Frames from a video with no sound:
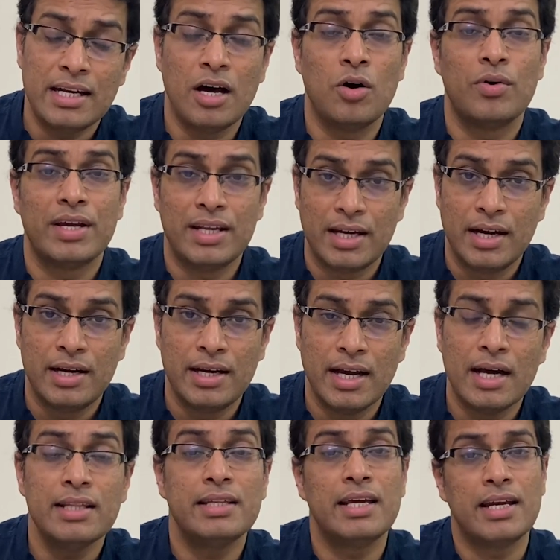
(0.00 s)
now in
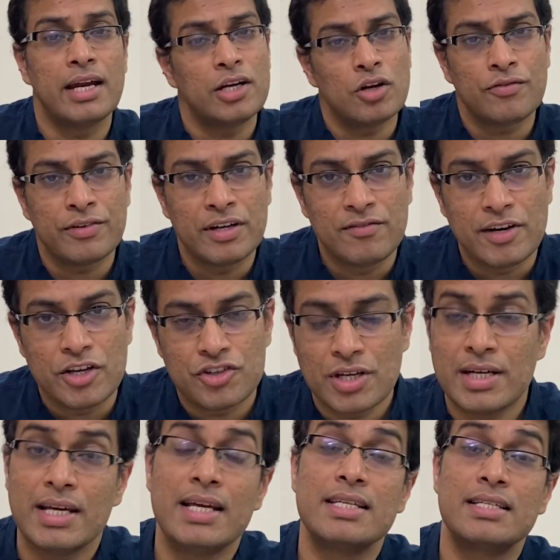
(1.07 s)
India, the rate of
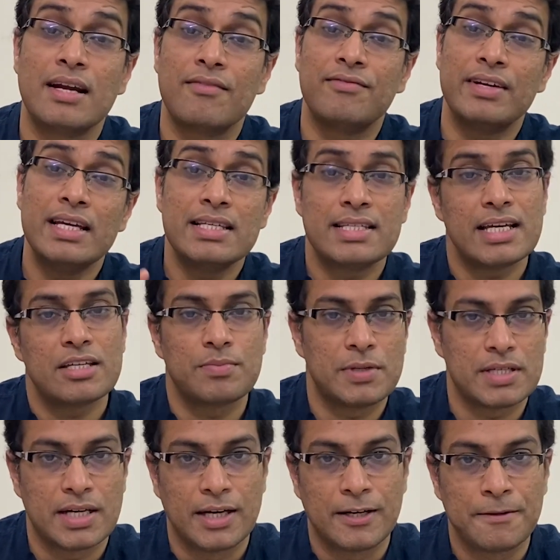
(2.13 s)
inflation is roughly
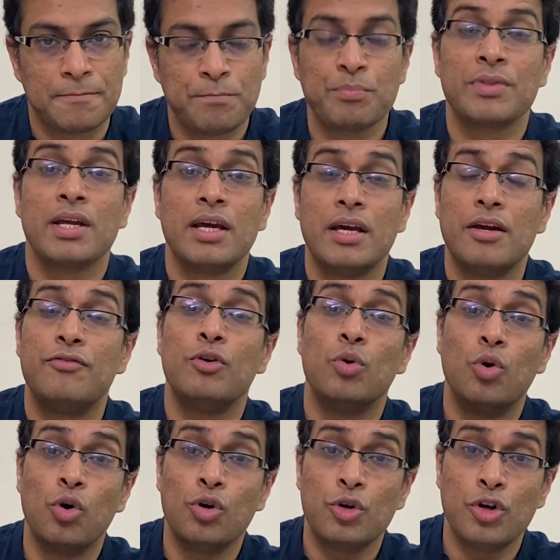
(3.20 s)
6%. If you
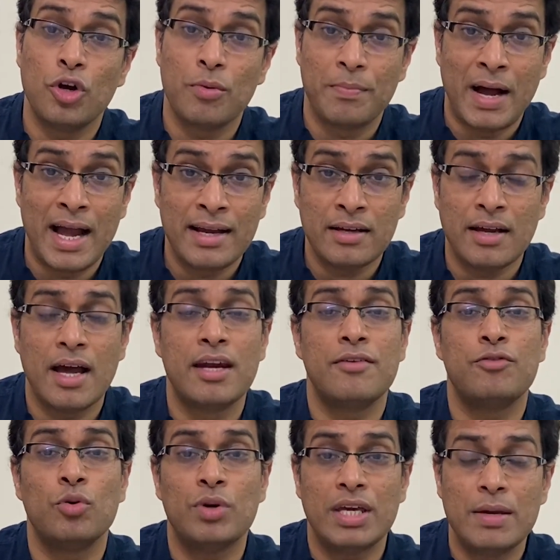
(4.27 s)
go to your bank and if
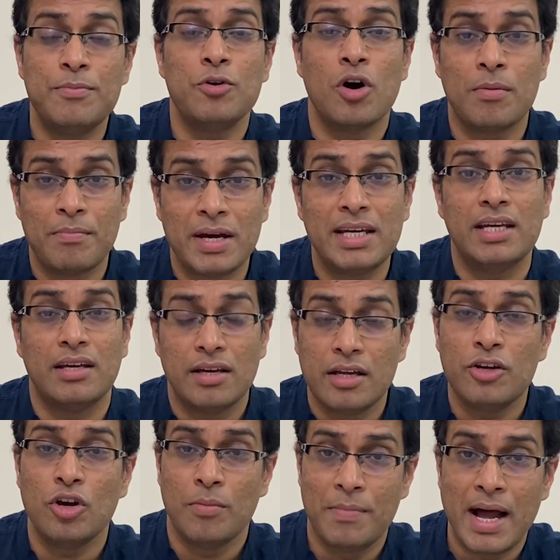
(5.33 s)
you keep your money in
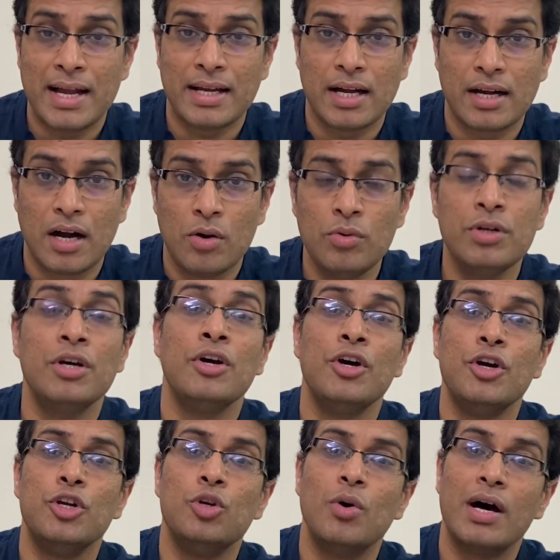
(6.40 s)
your bank account,
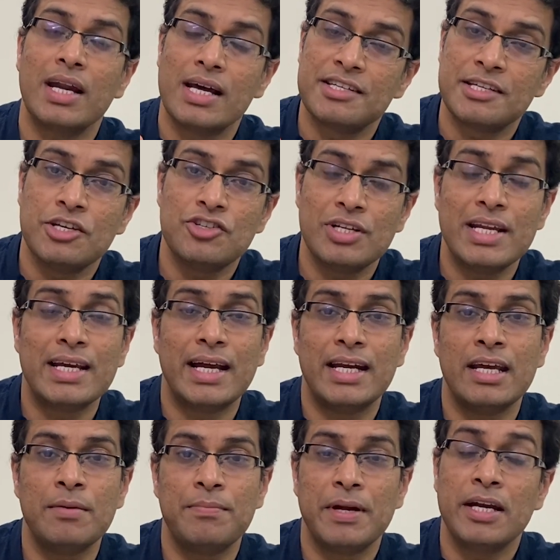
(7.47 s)
you are essentially
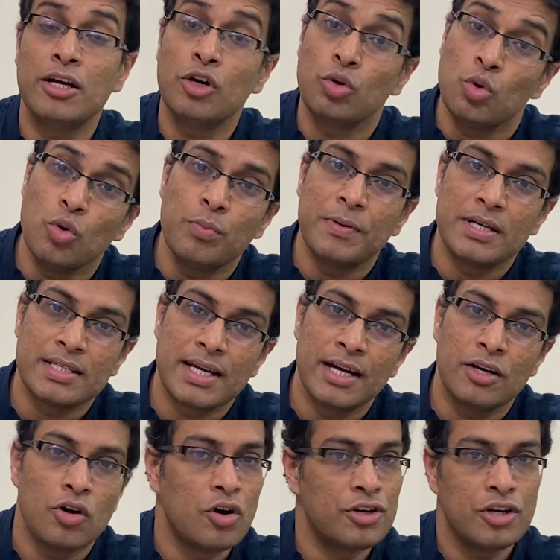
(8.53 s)
getting paid 2%
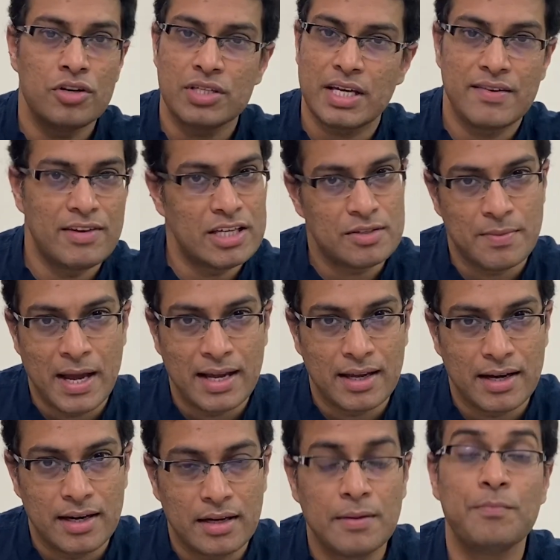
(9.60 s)
on your savings bank
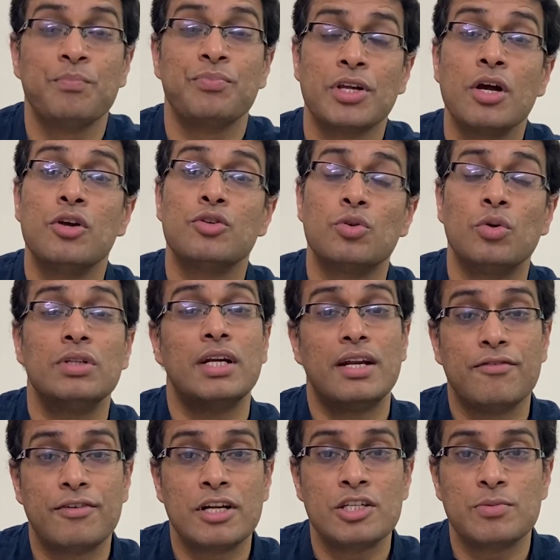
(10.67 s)
rate. So the
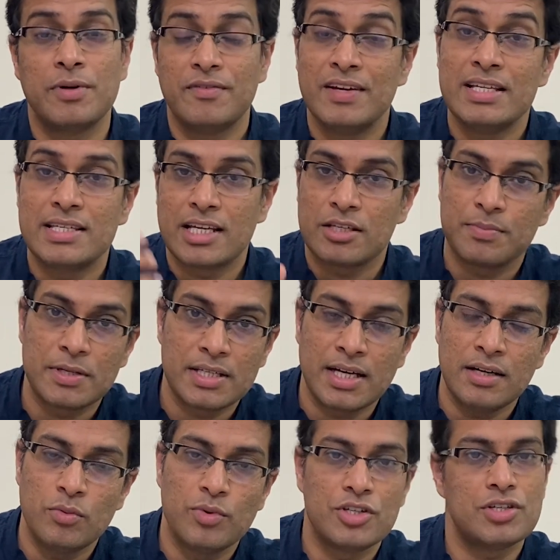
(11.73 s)
difference between
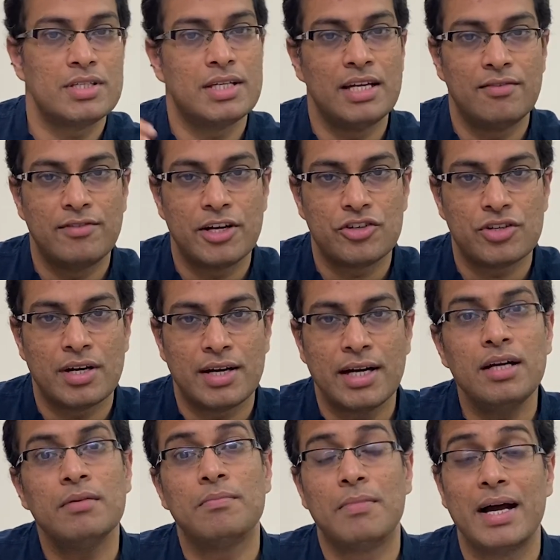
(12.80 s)
6%, which is the inflation
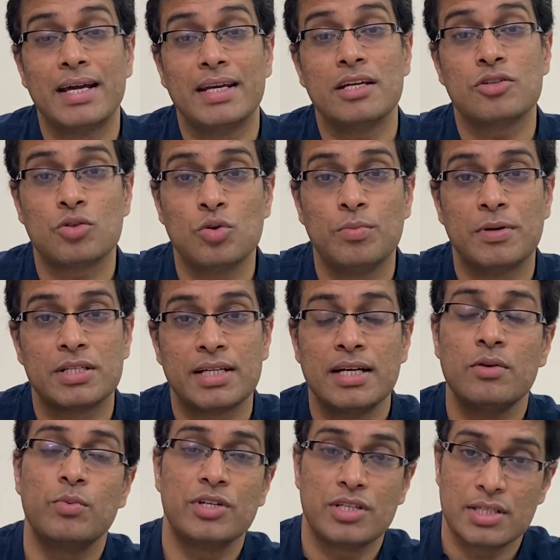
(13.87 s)
rate, minus
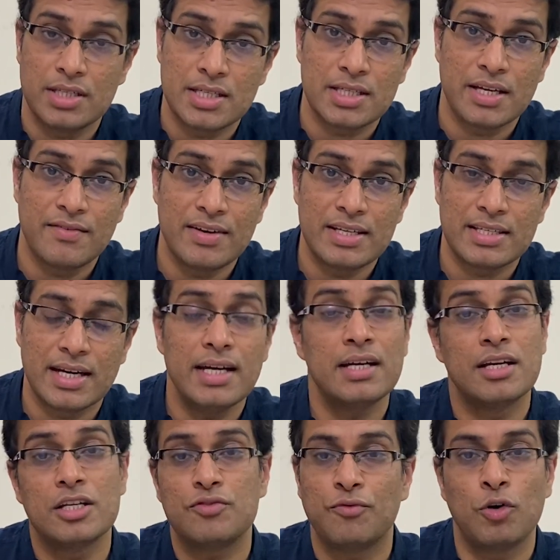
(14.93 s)
2%, which is the savings rate,
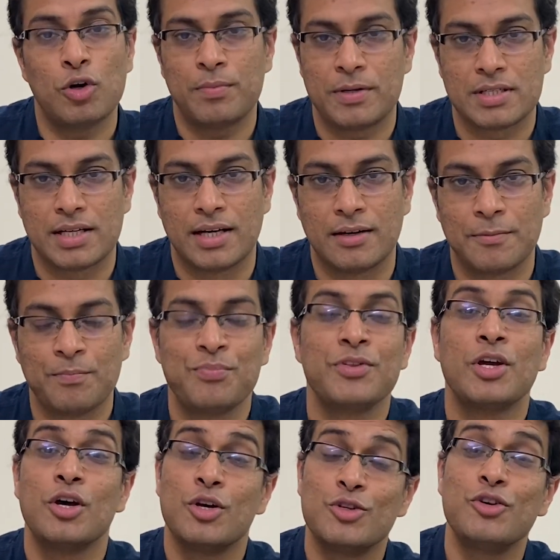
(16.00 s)
is 4%.
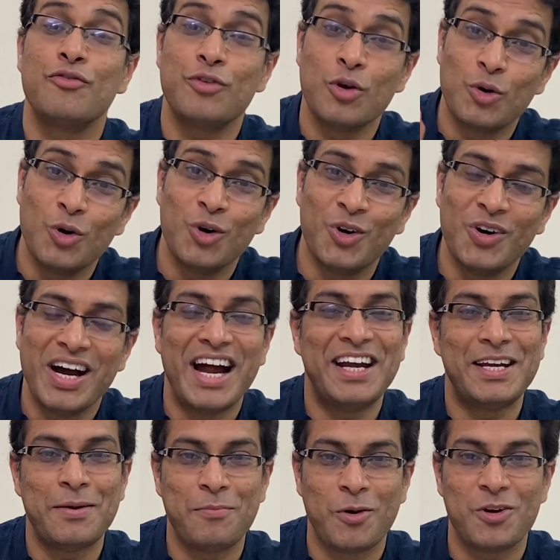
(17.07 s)
So if you go and
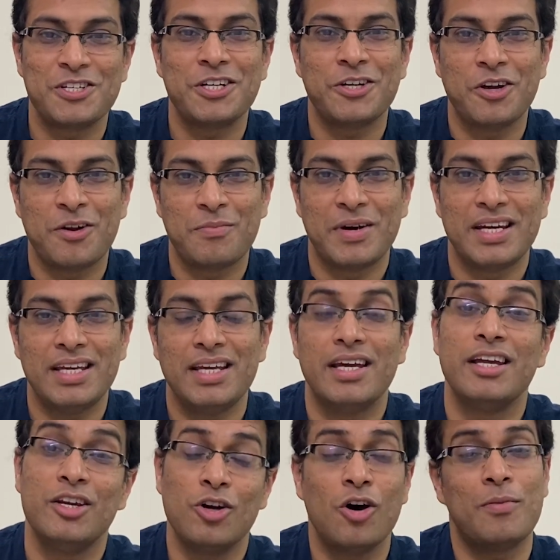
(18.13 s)
deposit your money
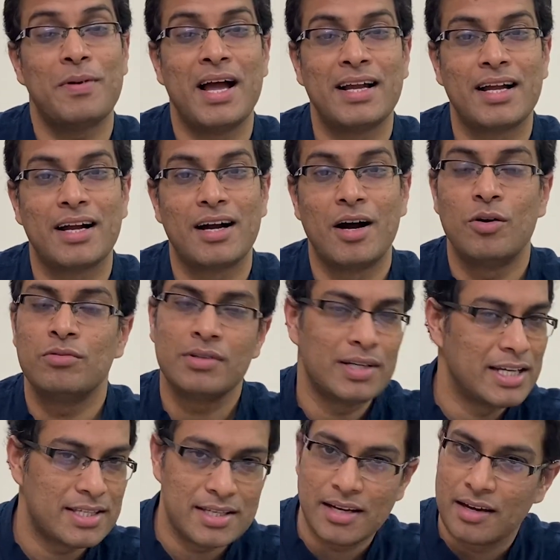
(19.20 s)
in your bank account,
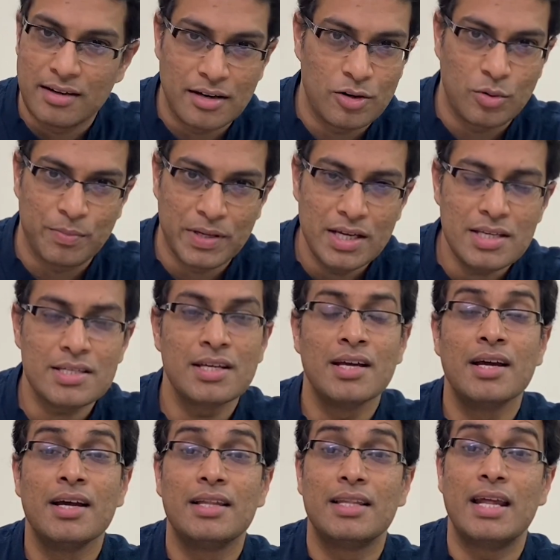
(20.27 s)
let's say 100 rupees,
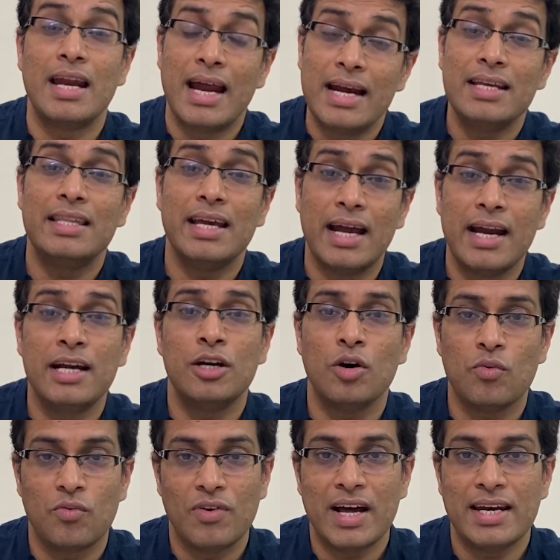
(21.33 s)
then at the end of
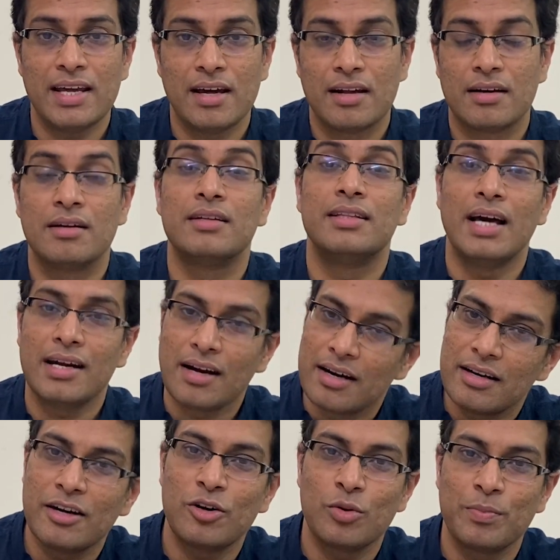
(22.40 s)
1 year, that
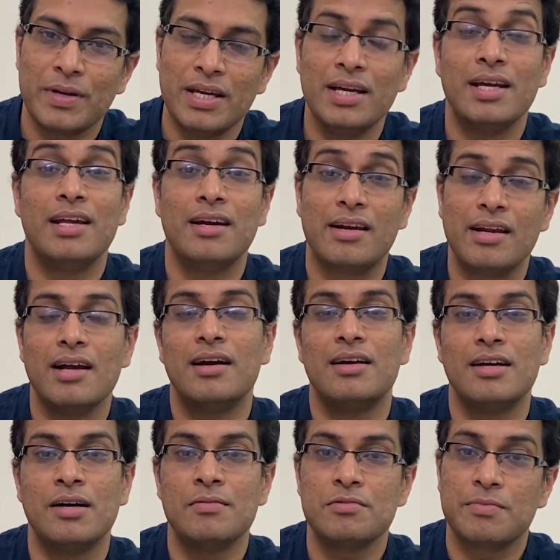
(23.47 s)
100 rupee in real
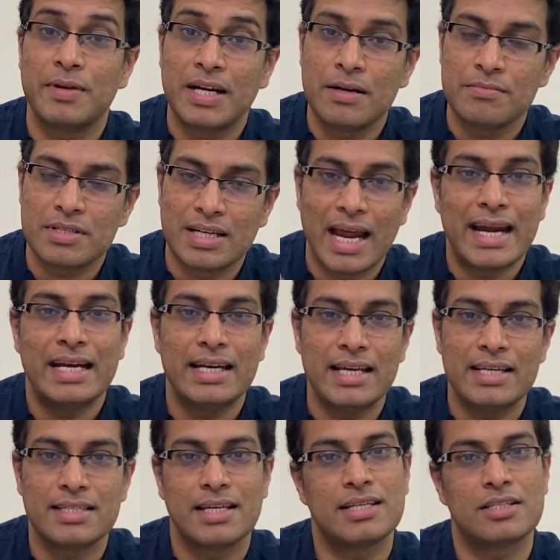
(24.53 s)
terms becomes
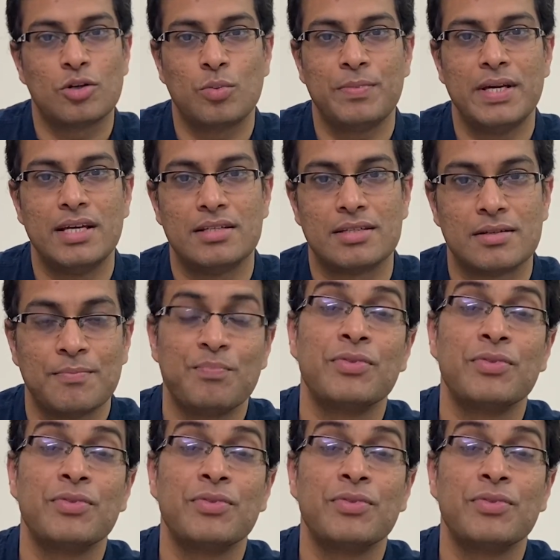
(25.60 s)
96 rupees.